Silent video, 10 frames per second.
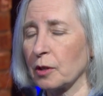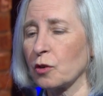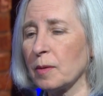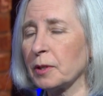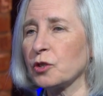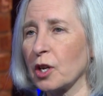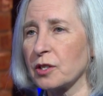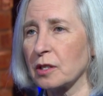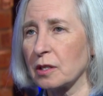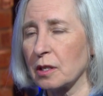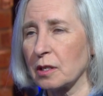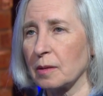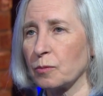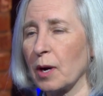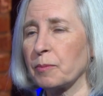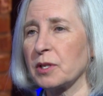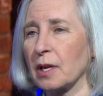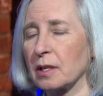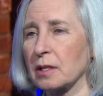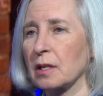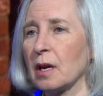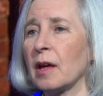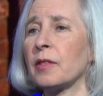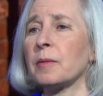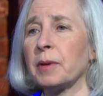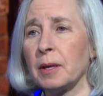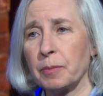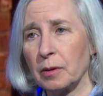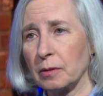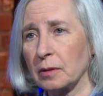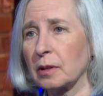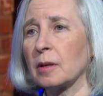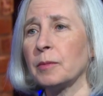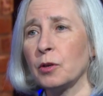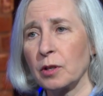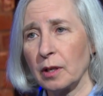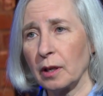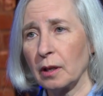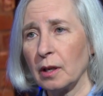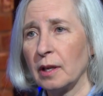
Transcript: The criminal justice system represents the people, the community.